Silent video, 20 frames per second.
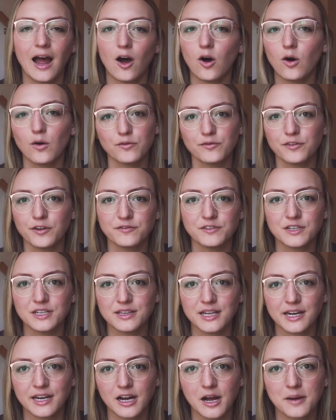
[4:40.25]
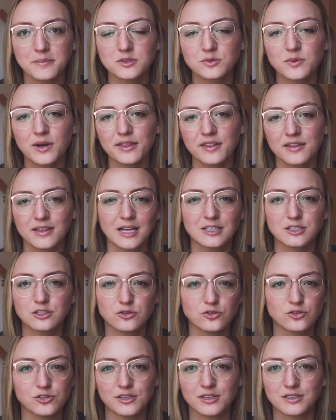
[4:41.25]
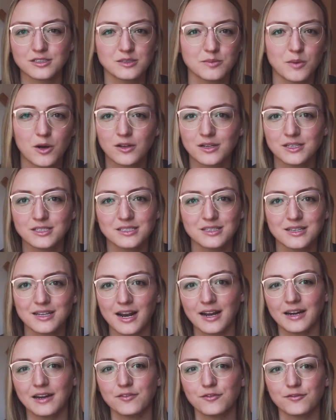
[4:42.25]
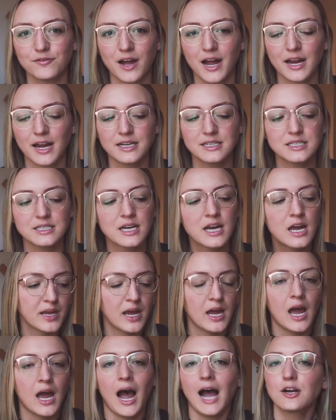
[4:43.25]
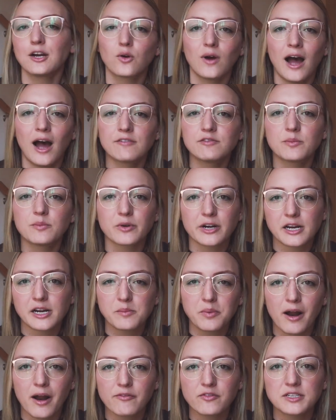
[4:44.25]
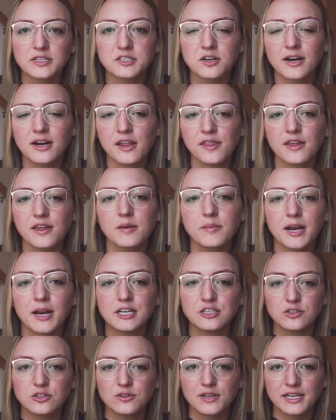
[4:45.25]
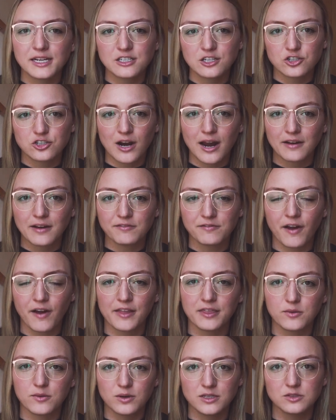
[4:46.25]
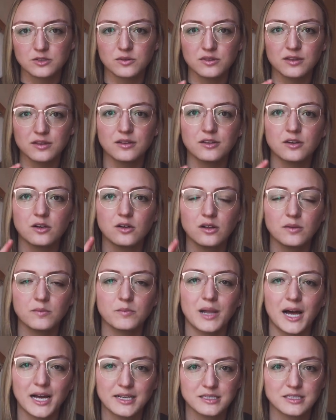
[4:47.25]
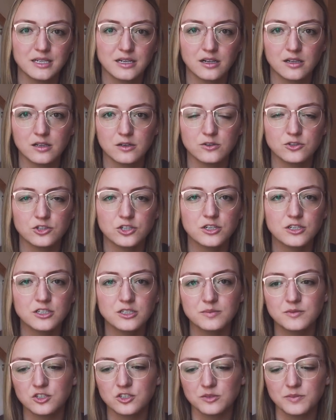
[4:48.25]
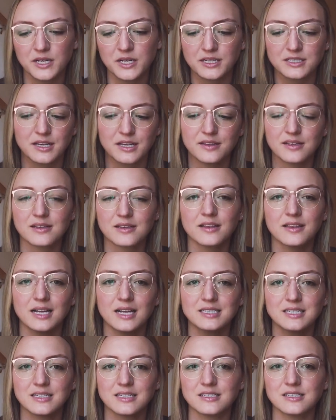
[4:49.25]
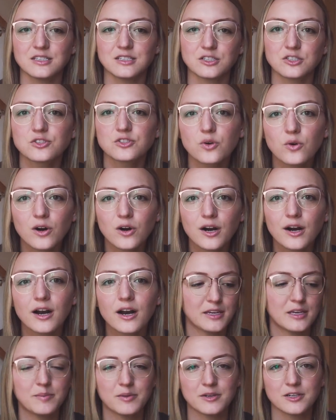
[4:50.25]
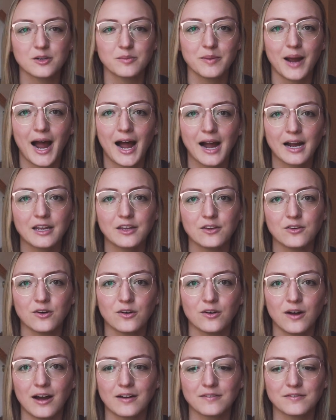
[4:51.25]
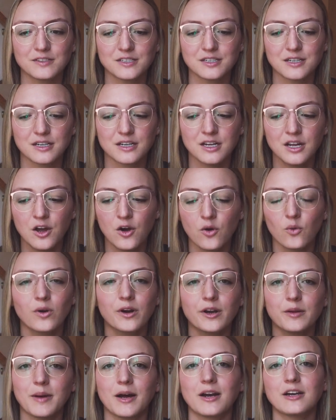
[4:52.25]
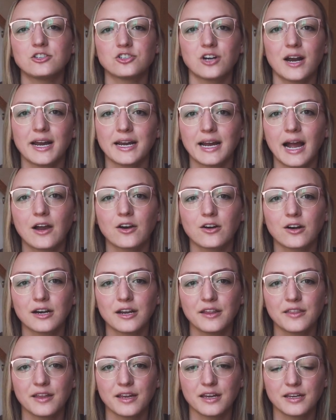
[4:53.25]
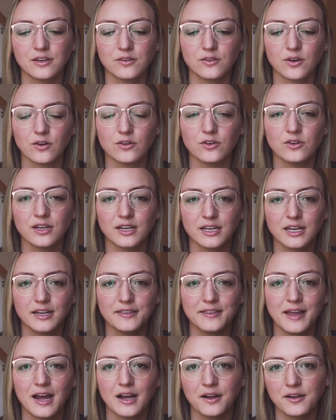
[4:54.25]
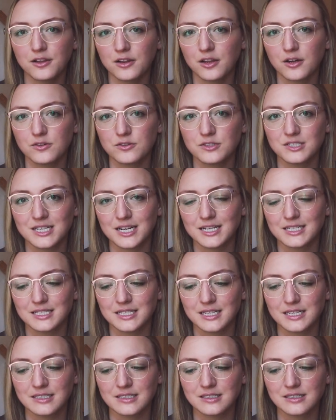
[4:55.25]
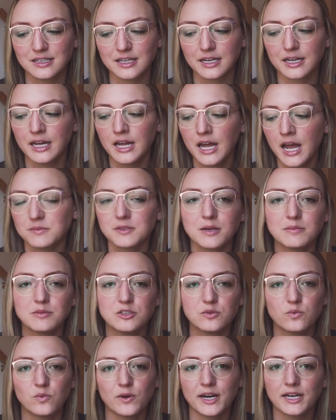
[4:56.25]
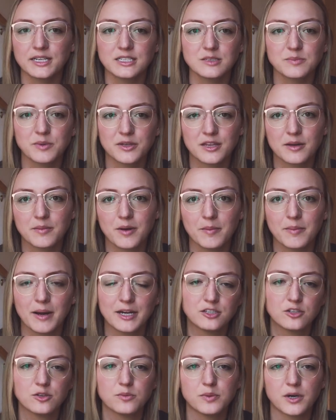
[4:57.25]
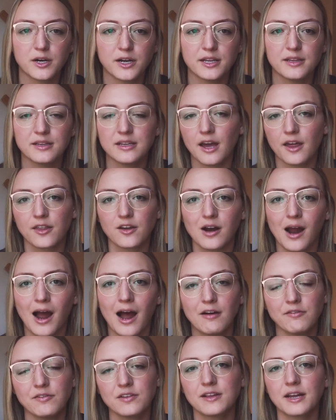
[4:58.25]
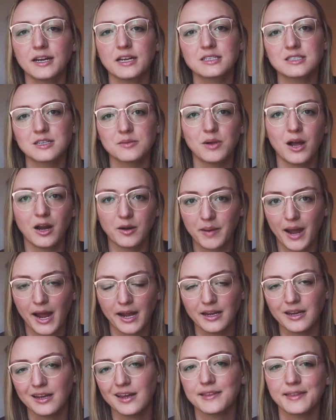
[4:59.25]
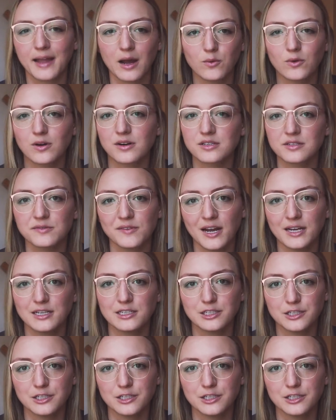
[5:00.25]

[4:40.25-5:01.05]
all 50 that it comes with, and that's usually the smallest that I can find. I don't have a brand preference or anything, but I do like to try and find the ones with the little plastic closures, just because I think that that's easy to store, keep in your pack. You don't have to worry about it drying out or anything. You know, you can get that closed nice and easily. Sometimes when I split them up, I do put the other half in like a Ziploc baggie, and that works fine